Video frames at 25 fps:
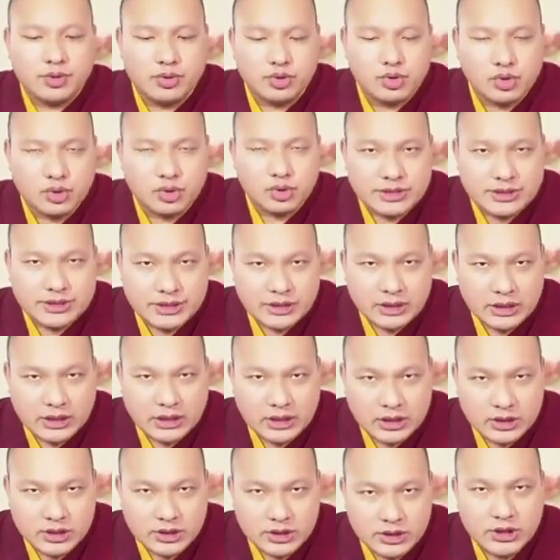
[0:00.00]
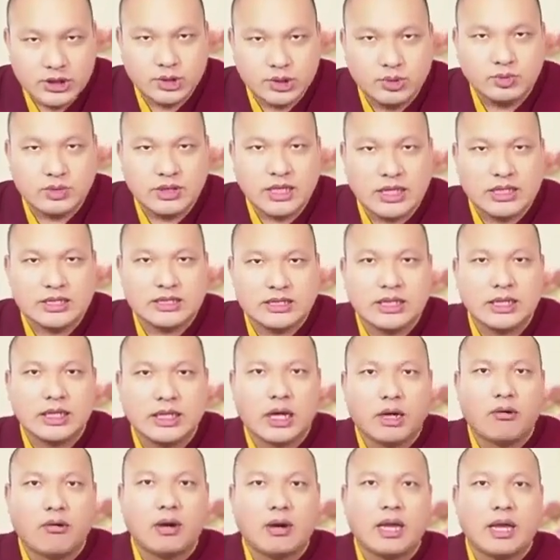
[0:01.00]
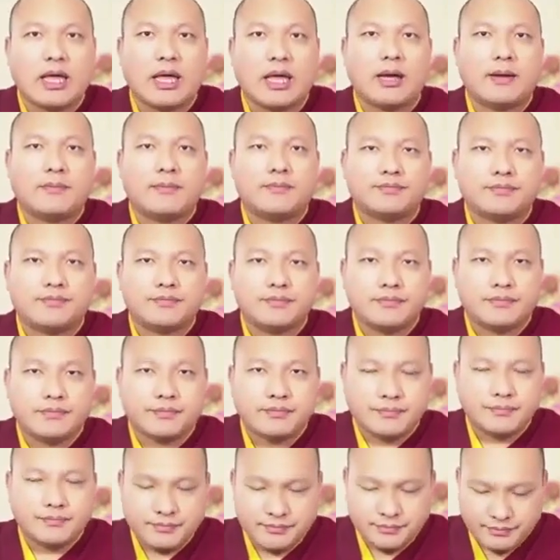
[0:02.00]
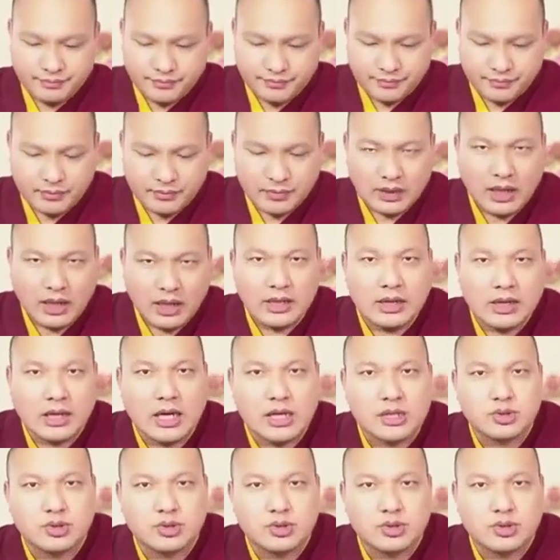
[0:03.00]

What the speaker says: So similarly, Mikyo Dorje also wrote in his 100 short instructions.